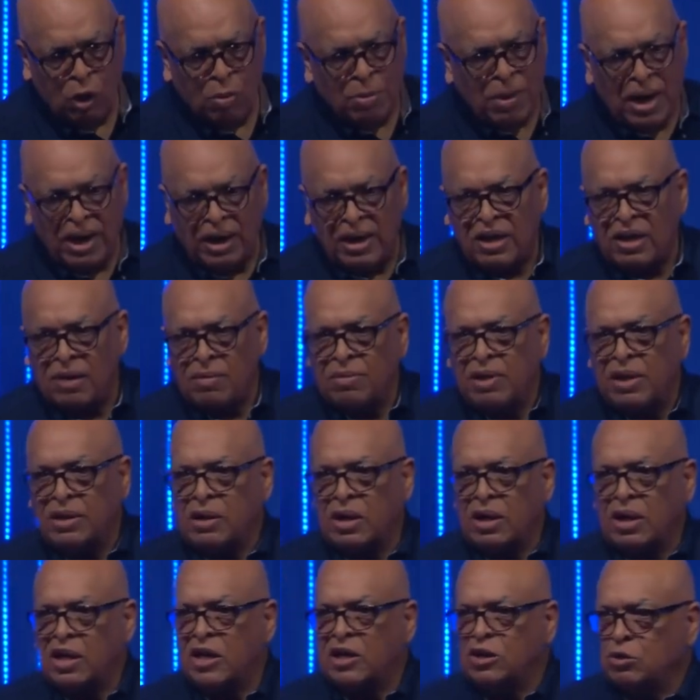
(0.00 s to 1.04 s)
Nobody can be
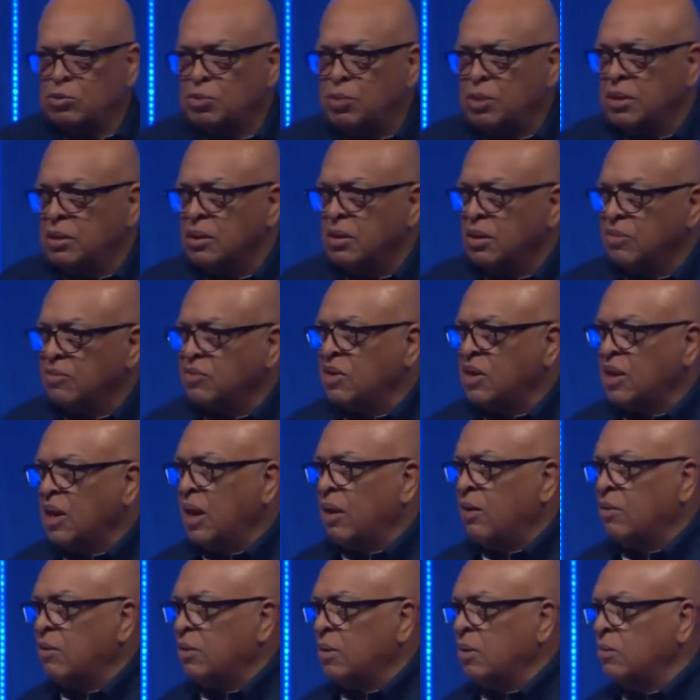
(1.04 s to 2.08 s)
the husband of
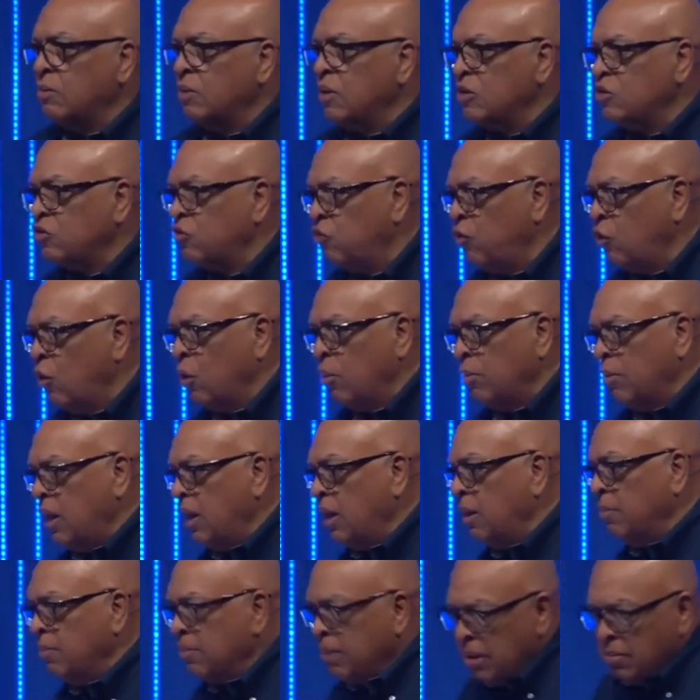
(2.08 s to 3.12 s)
Karen Loritts for
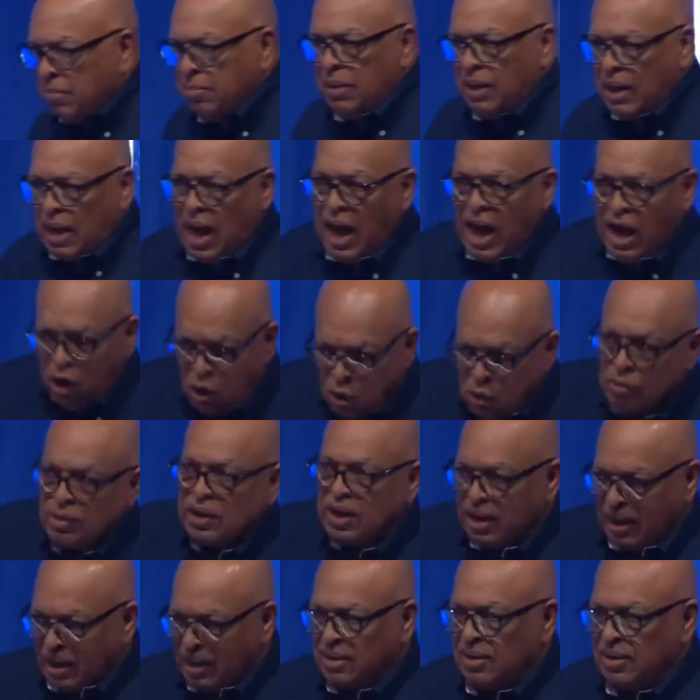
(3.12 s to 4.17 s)
me but me. I
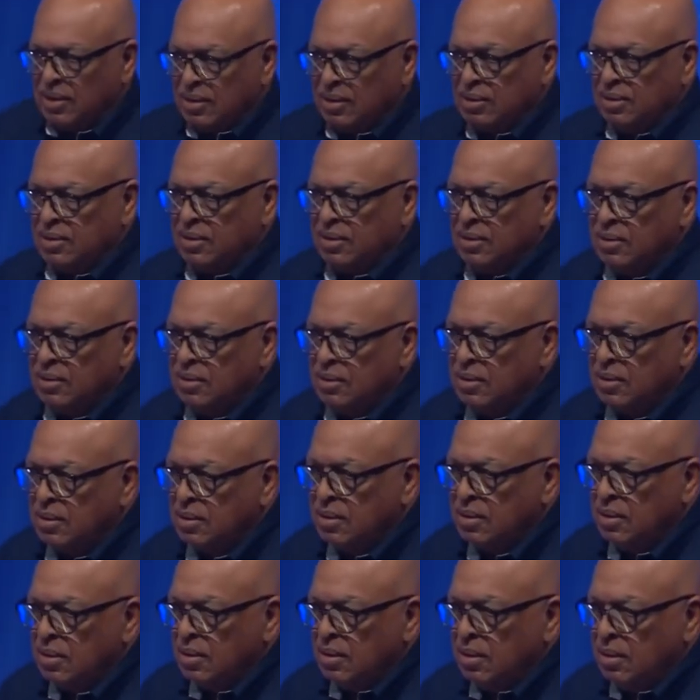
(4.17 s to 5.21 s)
own that.
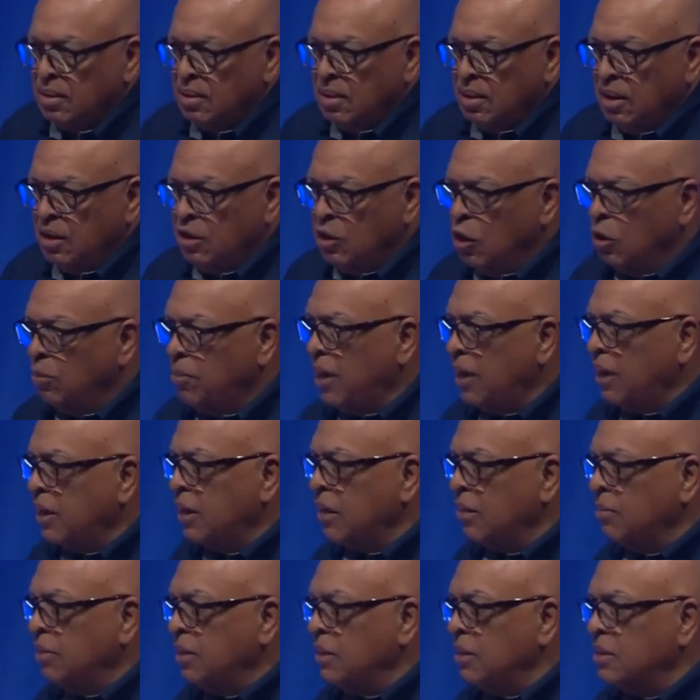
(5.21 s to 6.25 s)
And
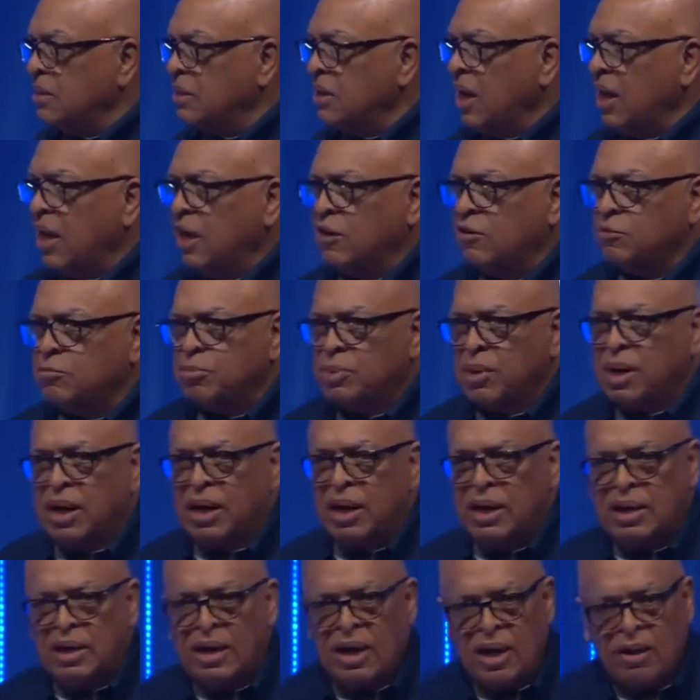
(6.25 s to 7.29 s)
nobody can be the dad of
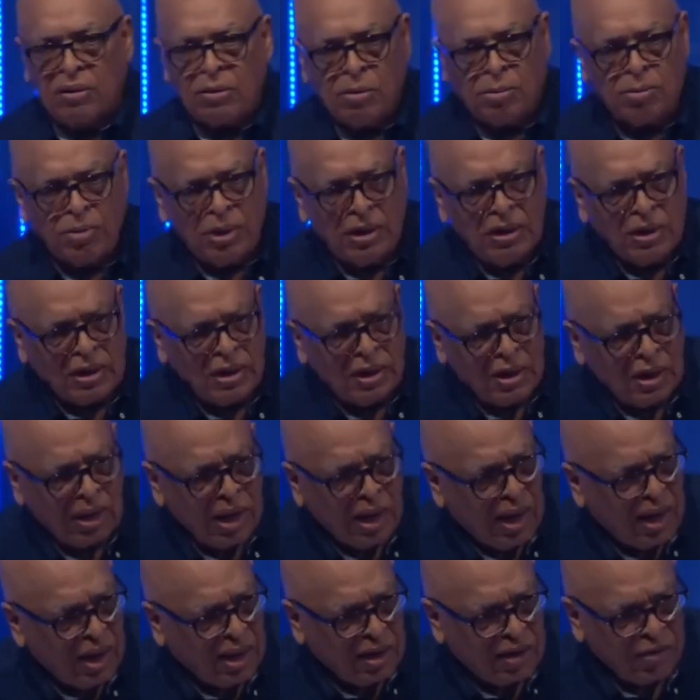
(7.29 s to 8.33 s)
Bryan, Heather, Brendan, and
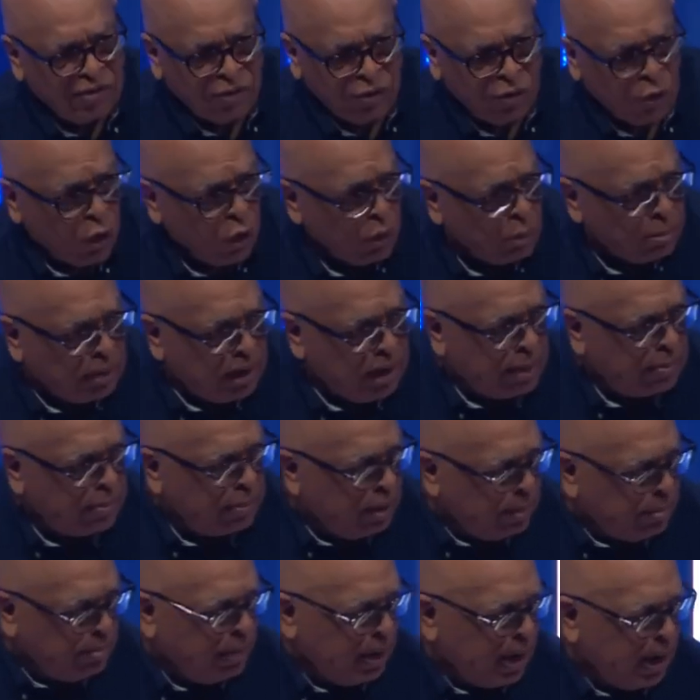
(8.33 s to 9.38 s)
Holly for me
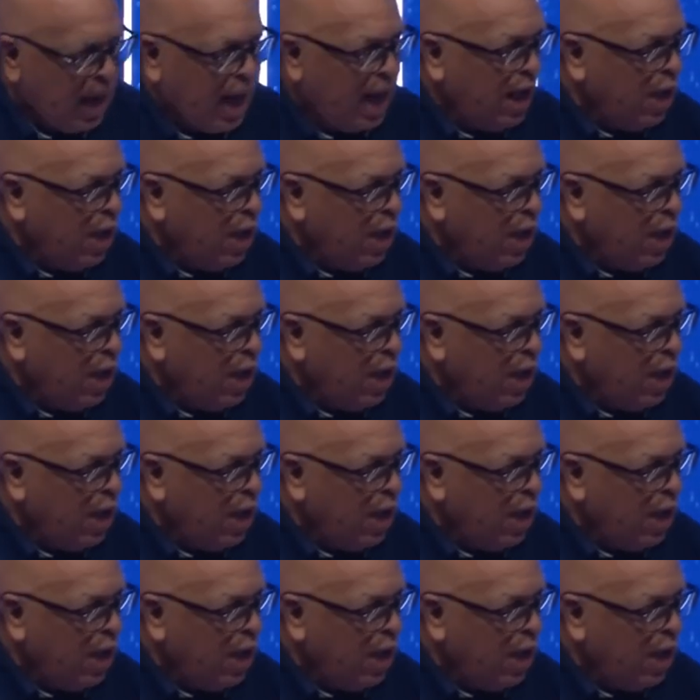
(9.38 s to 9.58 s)
but me.